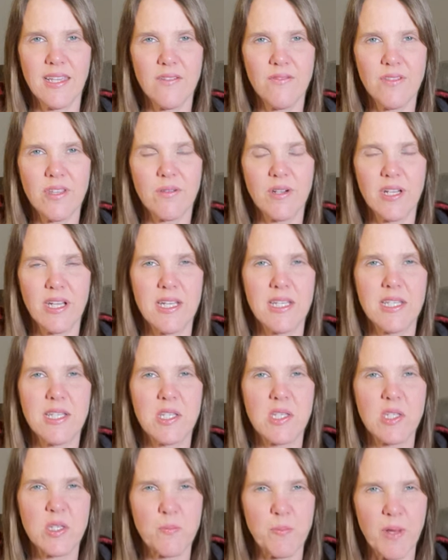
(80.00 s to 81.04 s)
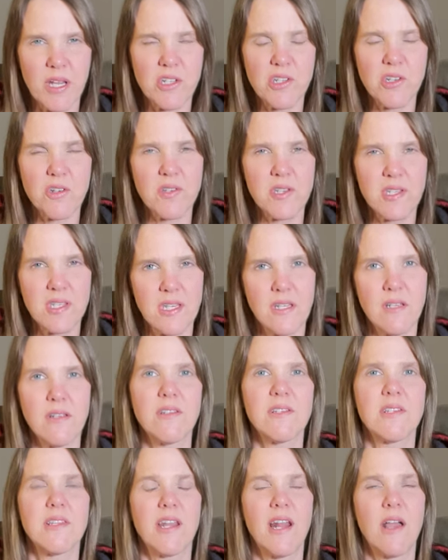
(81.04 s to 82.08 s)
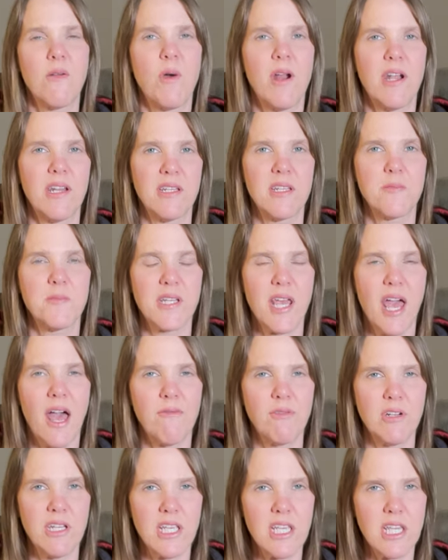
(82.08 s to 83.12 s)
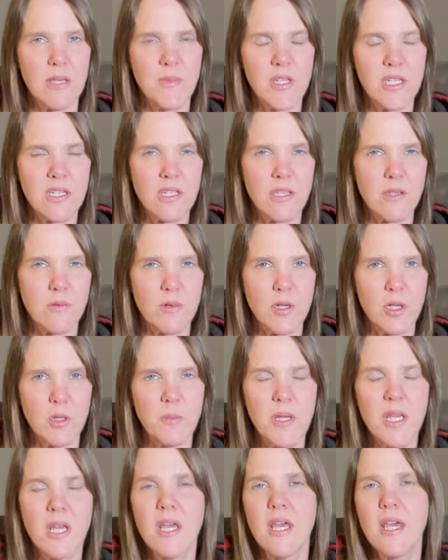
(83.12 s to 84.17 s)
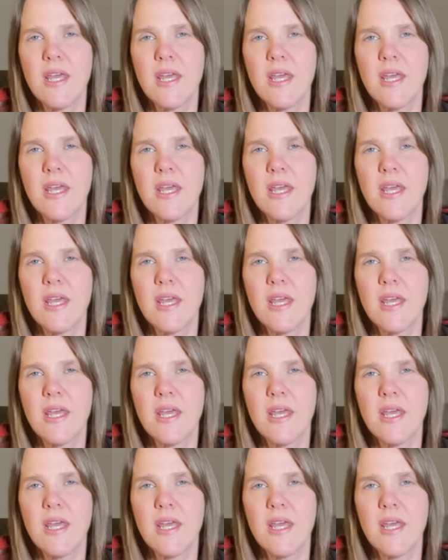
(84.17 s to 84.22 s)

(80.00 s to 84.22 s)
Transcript: if there were any special skills that I wanted him to have when he came into the room.